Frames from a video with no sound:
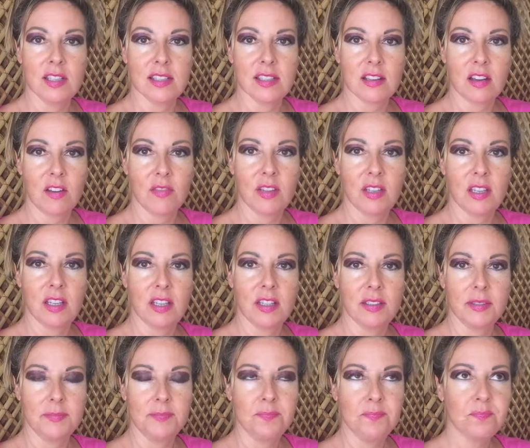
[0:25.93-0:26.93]
it's
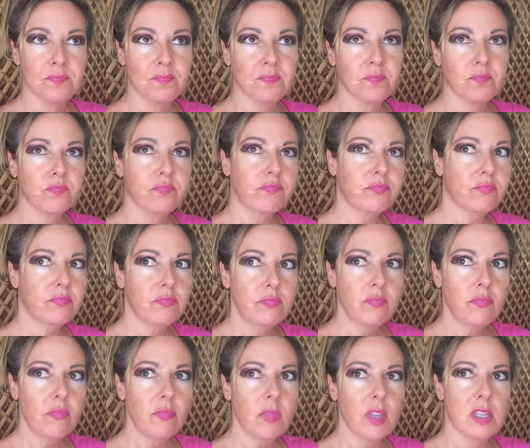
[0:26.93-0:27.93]
often
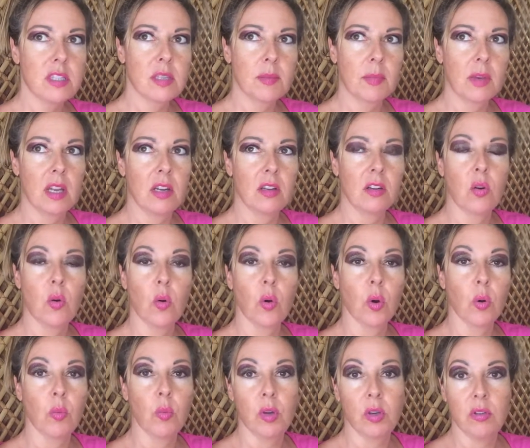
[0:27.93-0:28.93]
some kind of
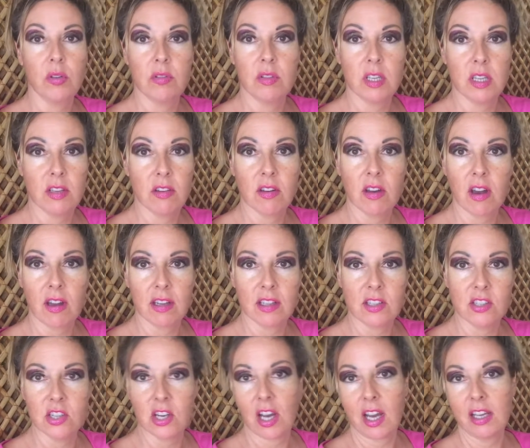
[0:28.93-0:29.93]
core wound that you got
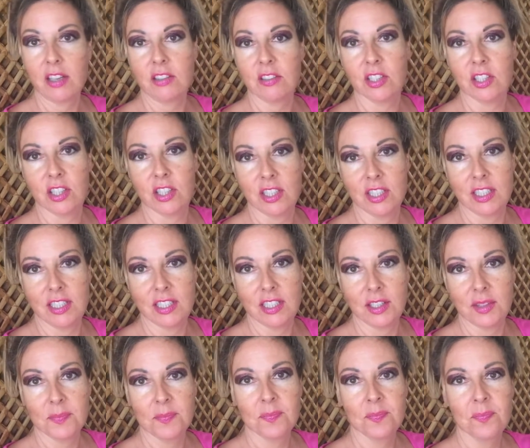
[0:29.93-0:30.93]
in childhood.
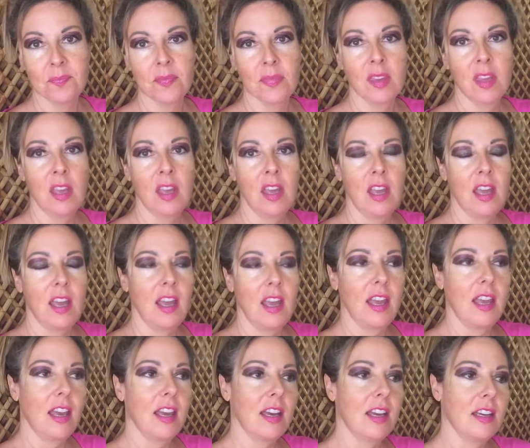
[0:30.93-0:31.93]

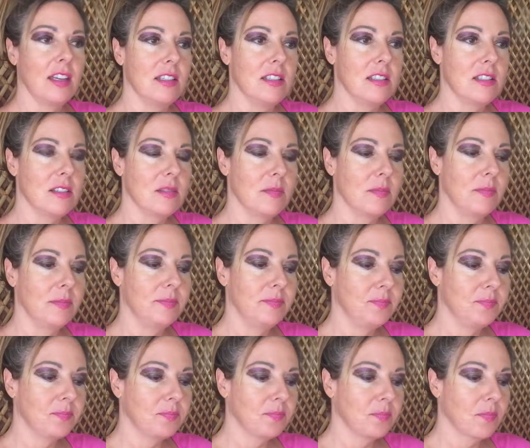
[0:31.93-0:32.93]
And
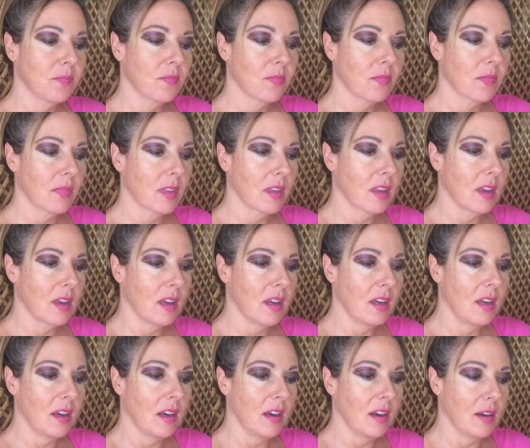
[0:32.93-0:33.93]

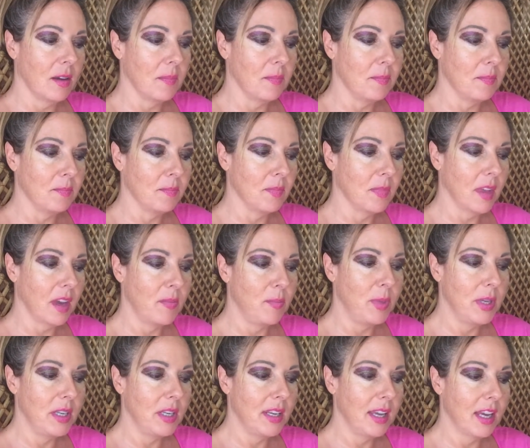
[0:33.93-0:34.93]

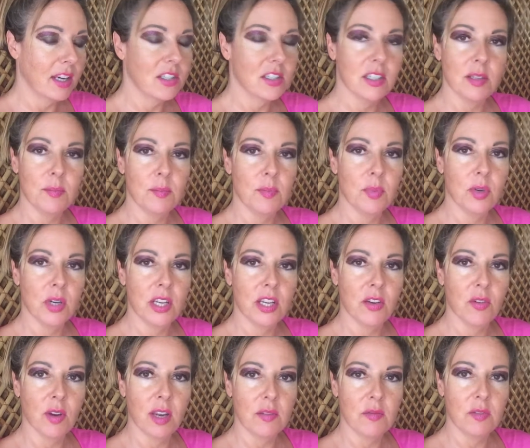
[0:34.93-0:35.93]
I've been actually pretty
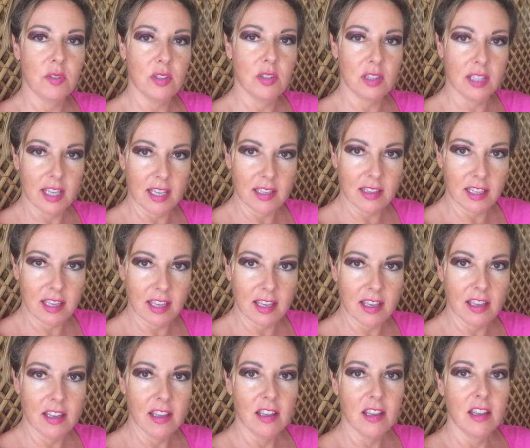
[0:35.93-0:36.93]
grateful
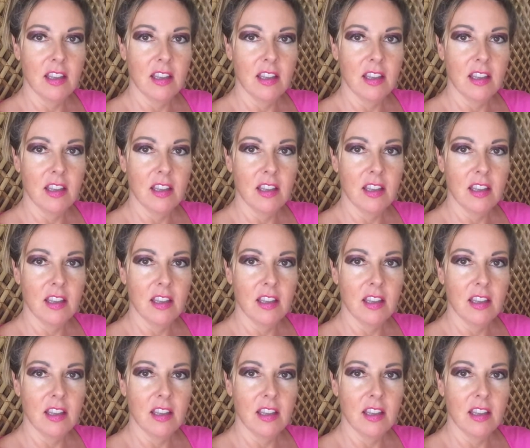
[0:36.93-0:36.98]
lately